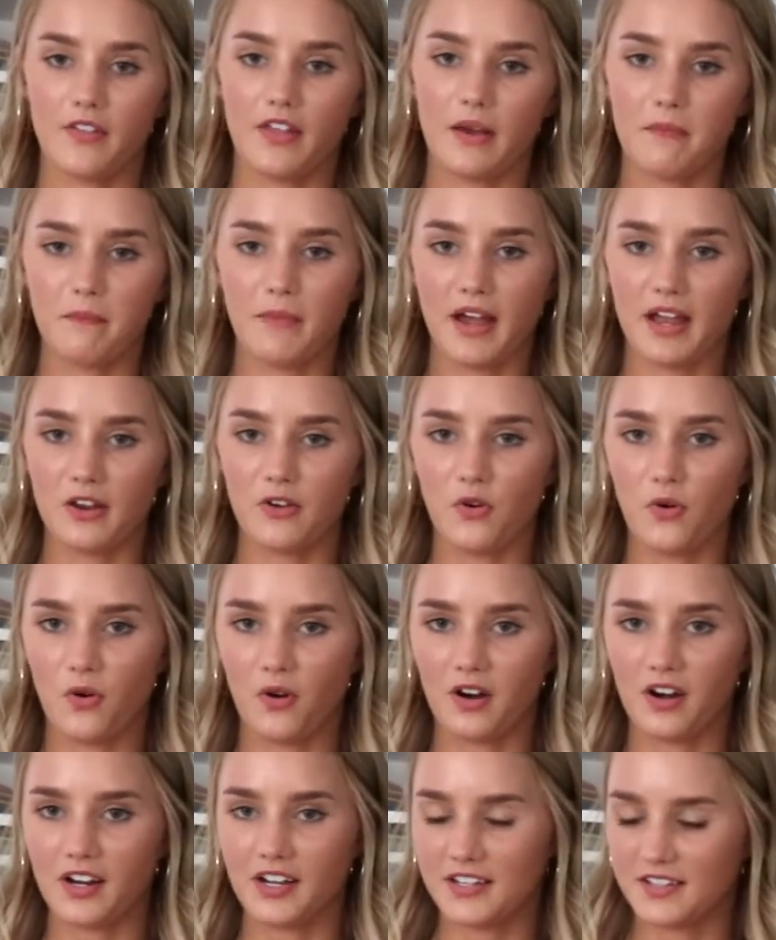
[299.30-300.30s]
that my
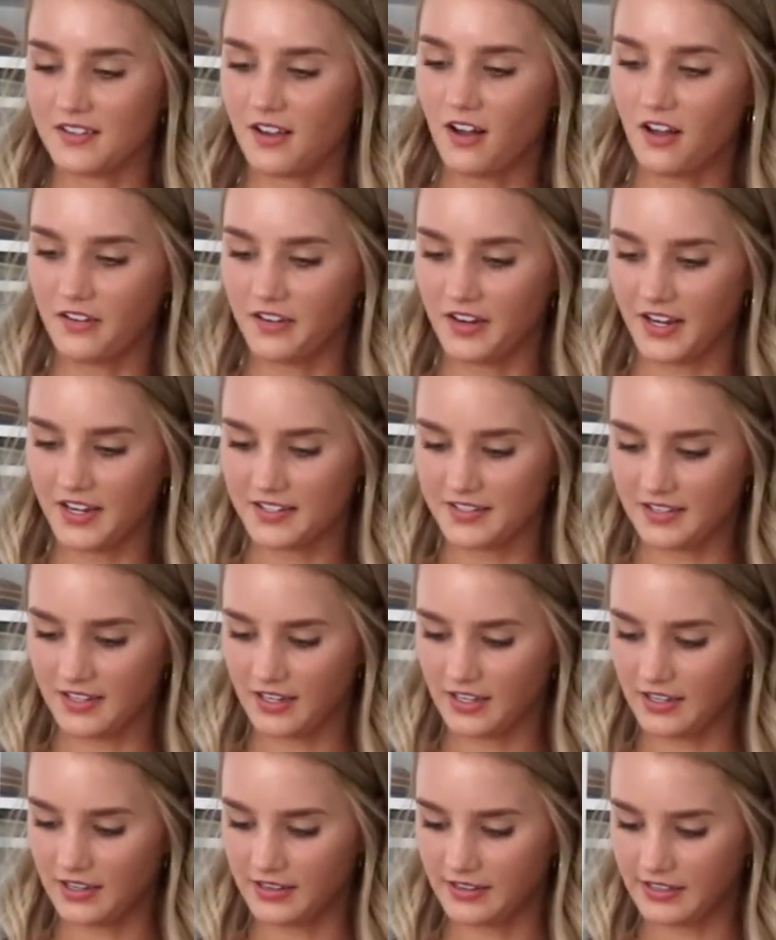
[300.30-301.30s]
core is all nice
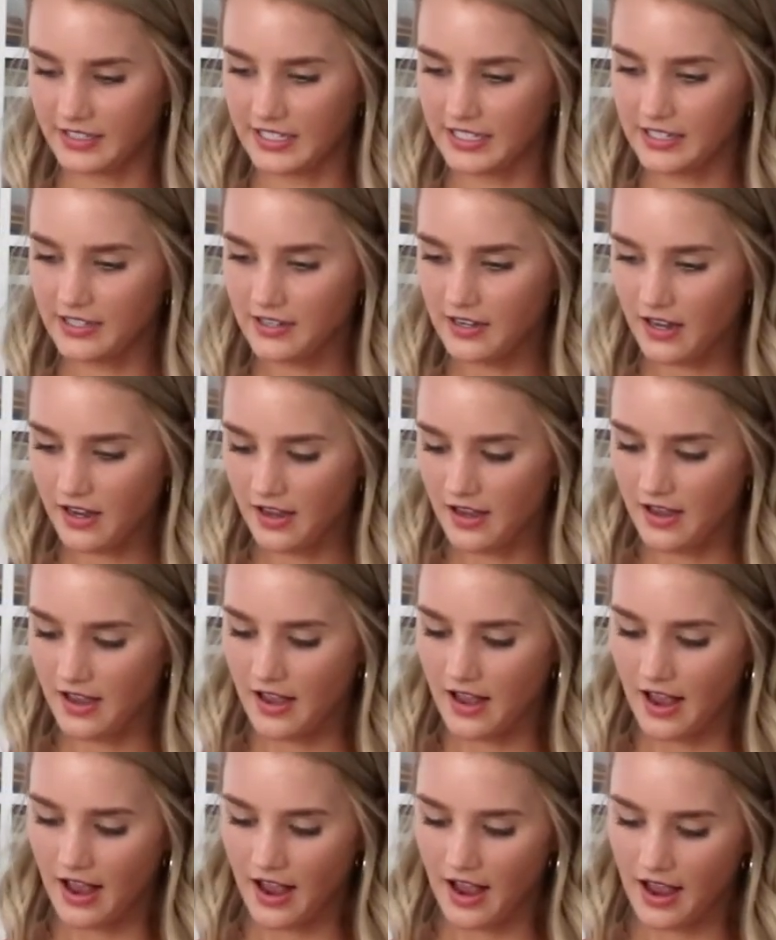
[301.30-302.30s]
and clean,
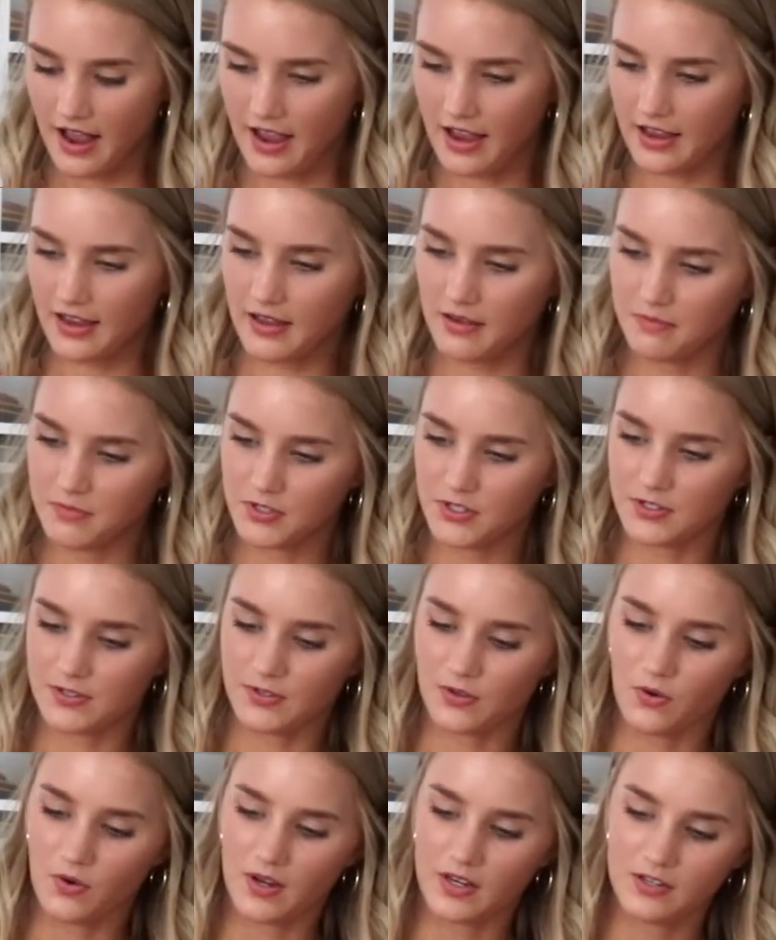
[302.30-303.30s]
I am just
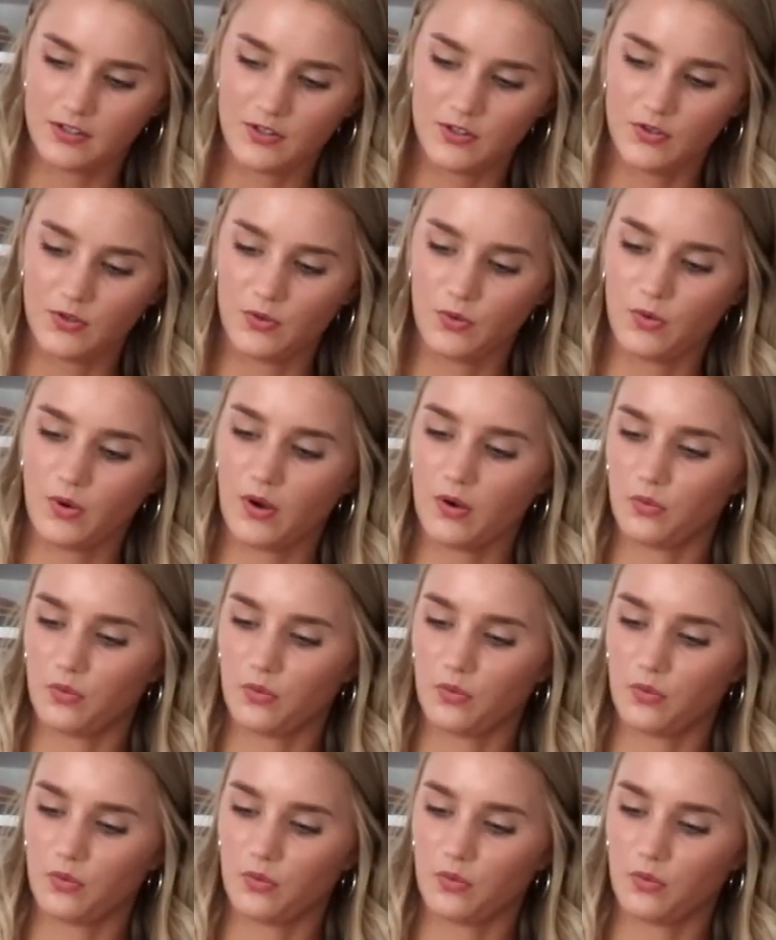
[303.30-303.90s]
going to